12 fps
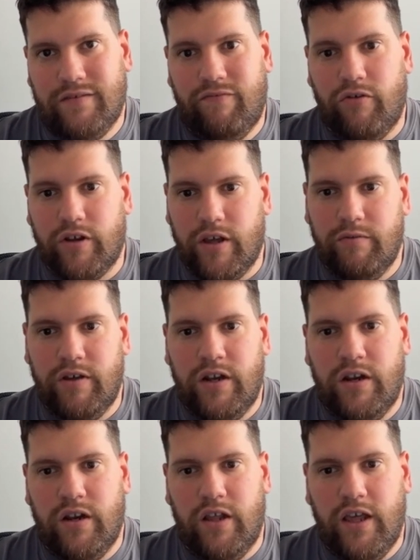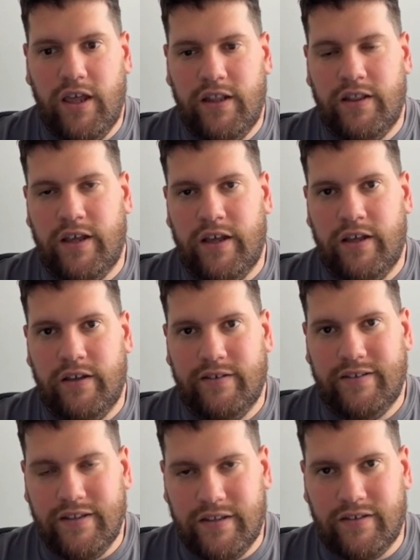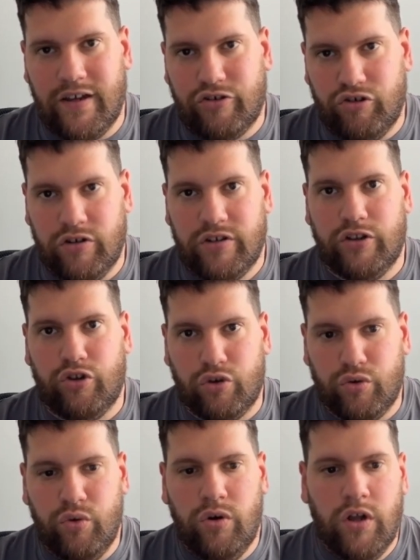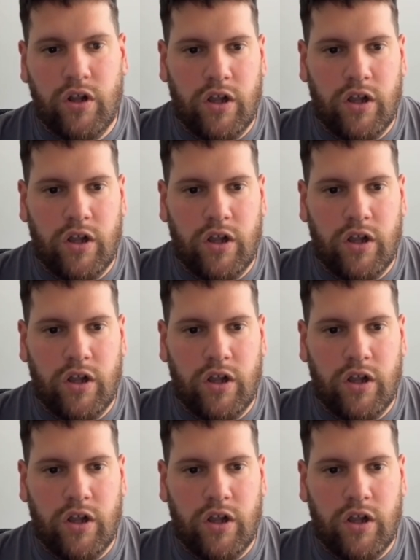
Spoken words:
forgiving in the city section, sector 2,